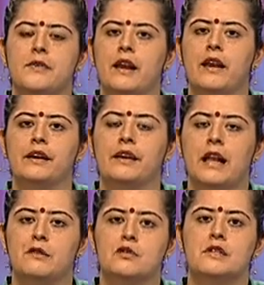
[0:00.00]
where our
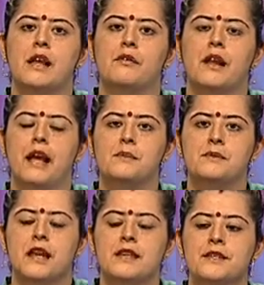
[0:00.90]
intelligence level
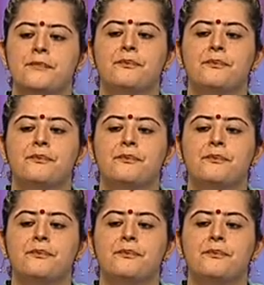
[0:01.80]
helps us,